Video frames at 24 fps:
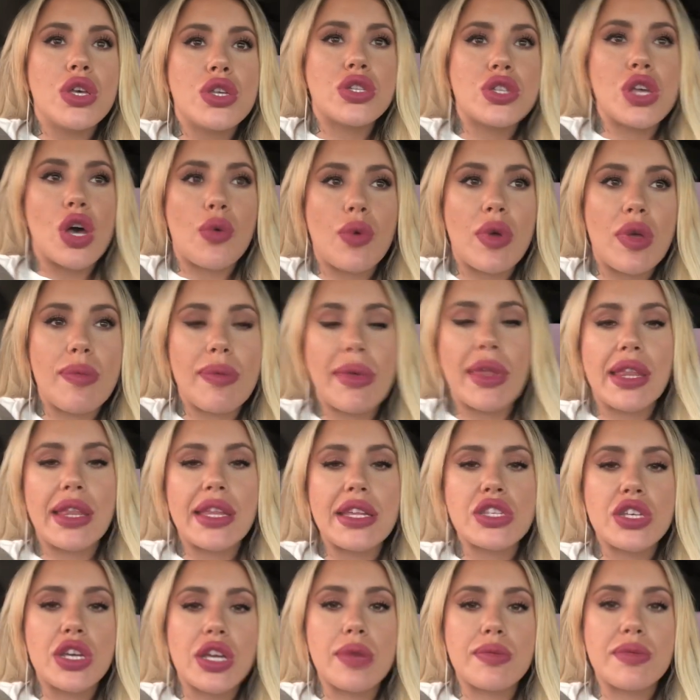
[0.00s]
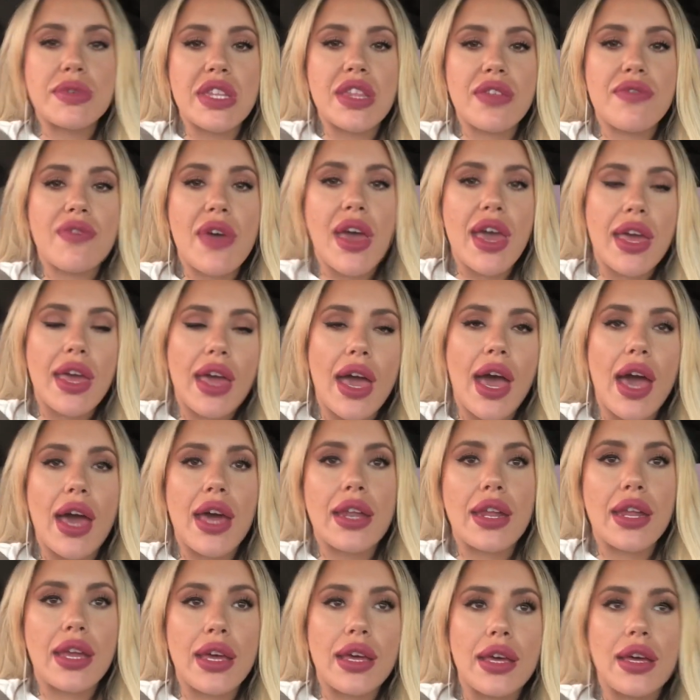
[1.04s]
So we immediately took him to the vet,
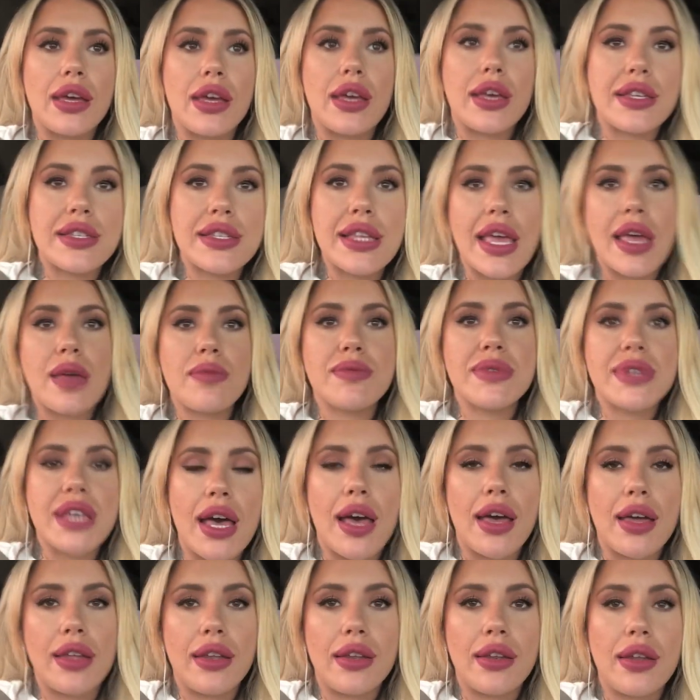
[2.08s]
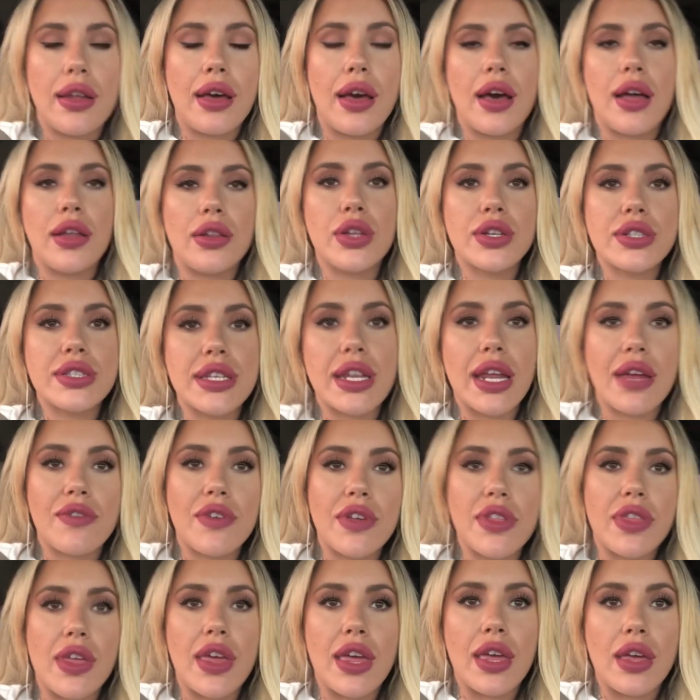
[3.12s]
had an exam done, looked at
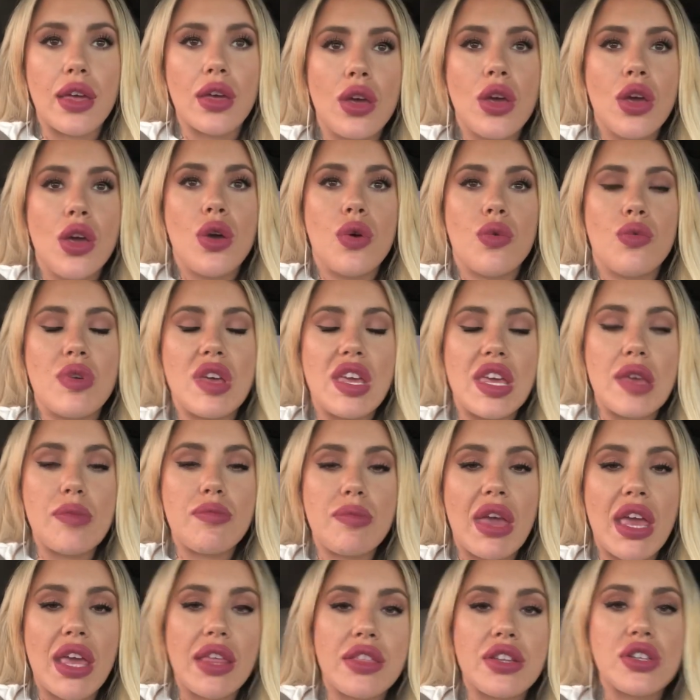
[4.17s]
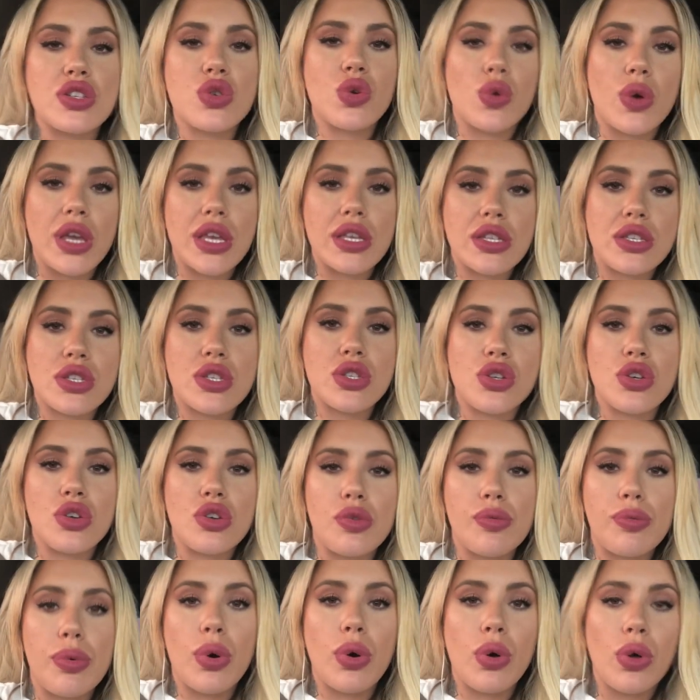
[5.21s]
everything. We made the choice
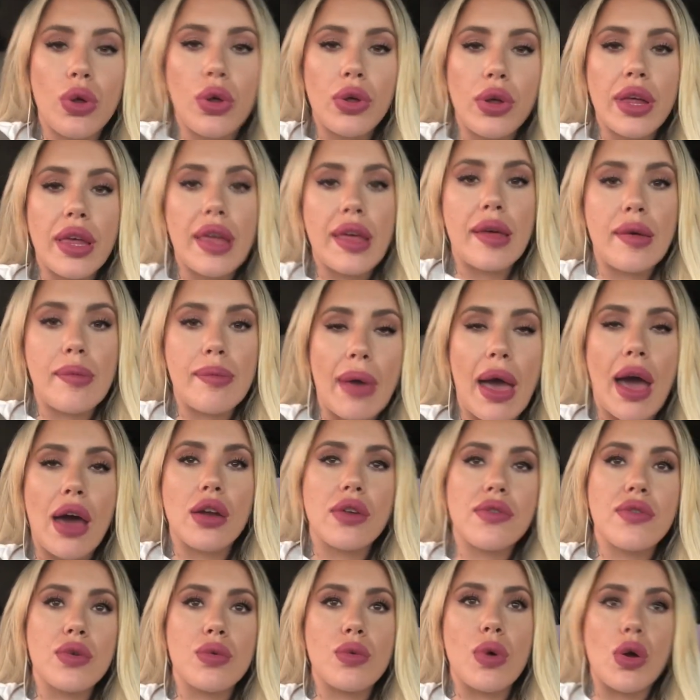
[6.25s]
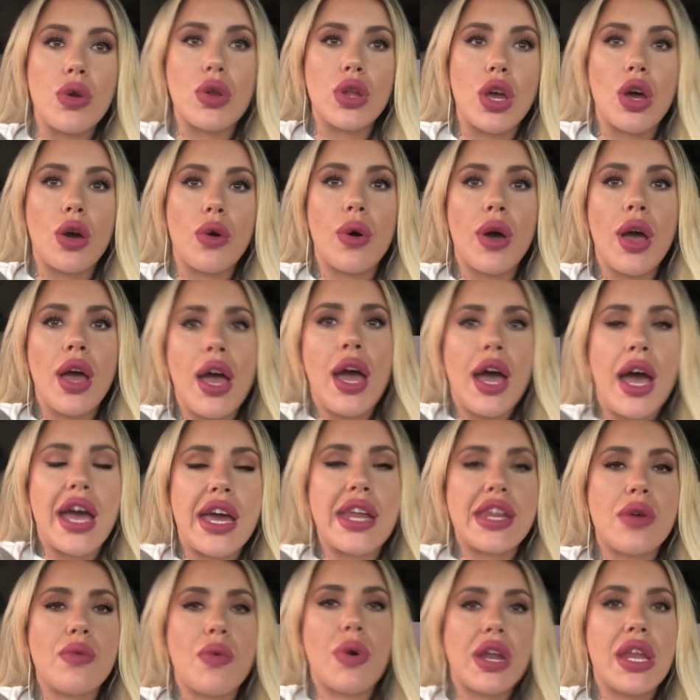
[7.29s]
to pull him out of the rodeo.
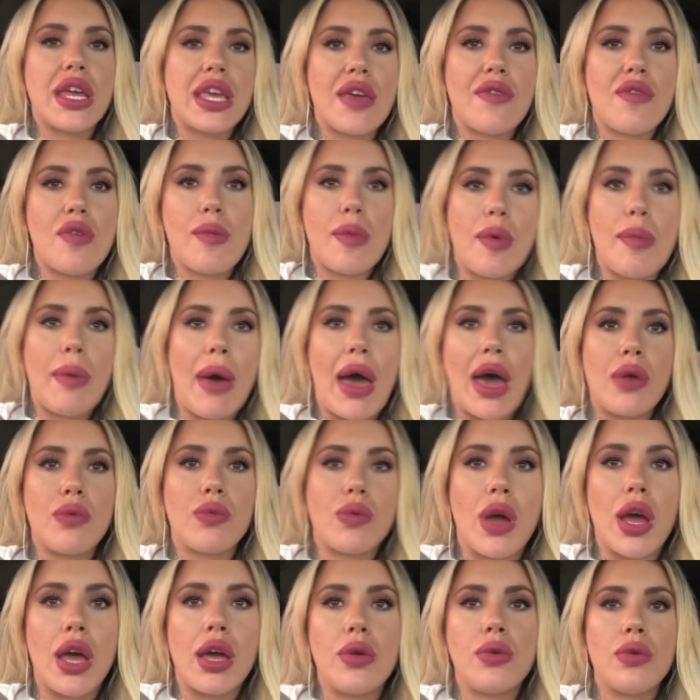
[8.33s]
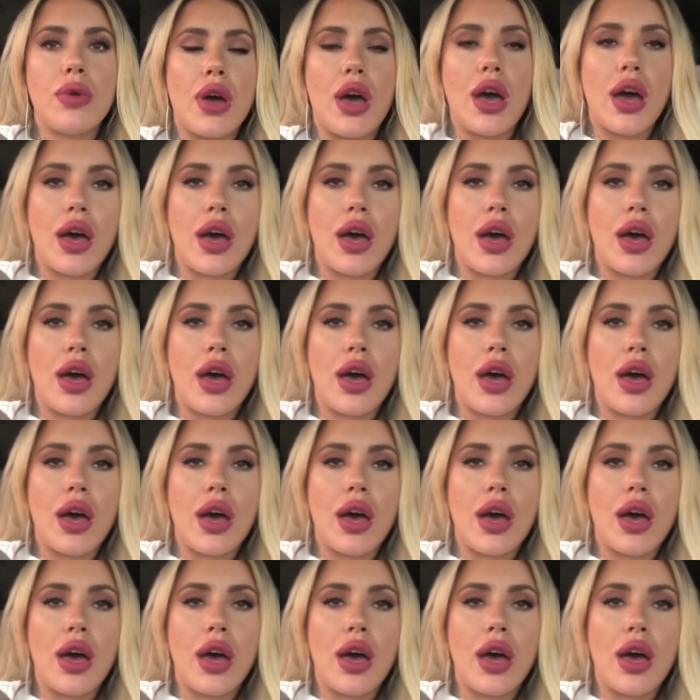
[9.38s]
I didn't want to give him a bad run.